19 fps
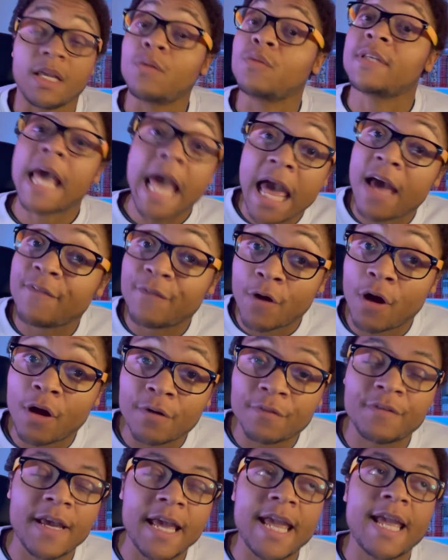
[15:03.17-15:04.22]
was half
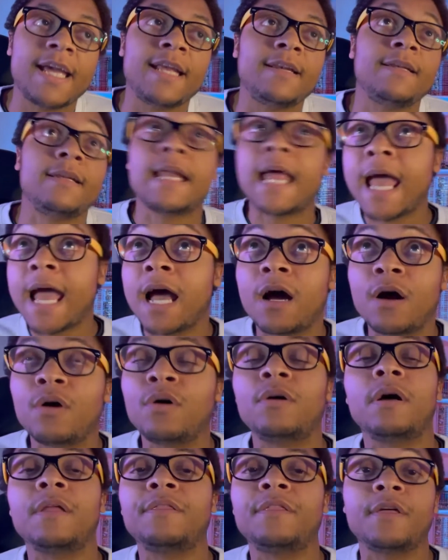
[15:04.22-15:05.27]
off, and
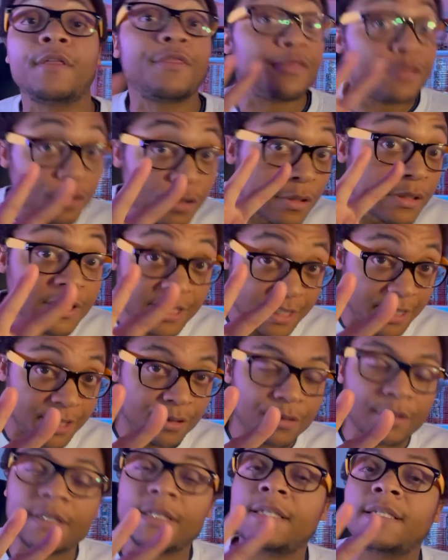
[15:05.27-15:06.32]
now the third
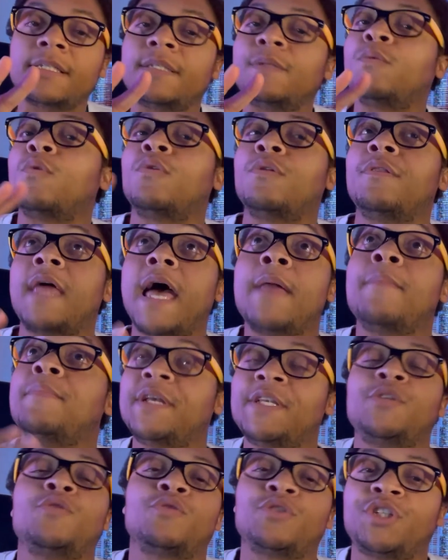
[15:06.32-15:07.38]
tier is that
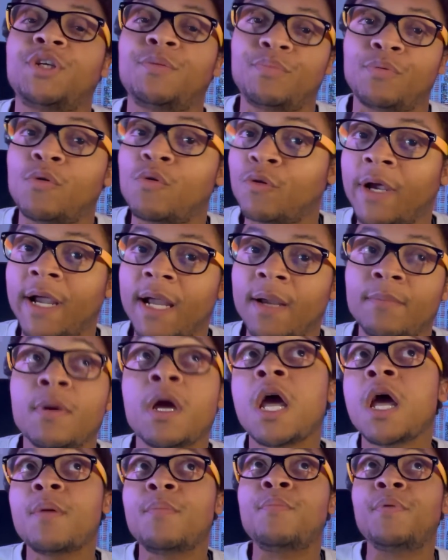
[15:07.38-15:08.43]
mentorship program,
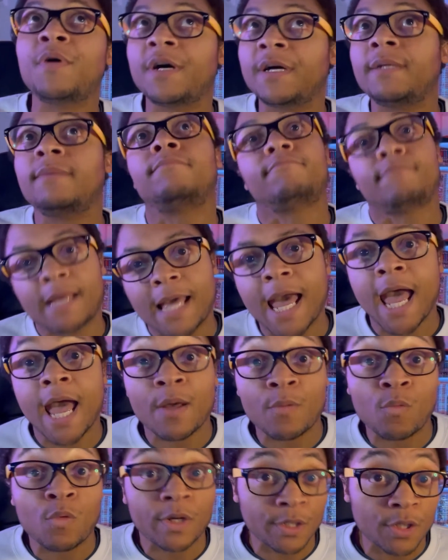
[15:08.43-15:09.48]
but
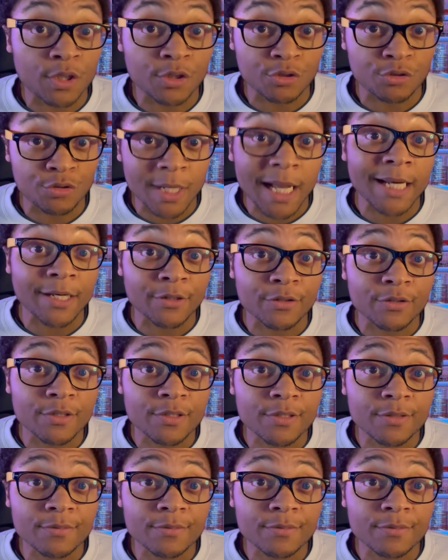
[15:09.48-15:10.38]
at $100.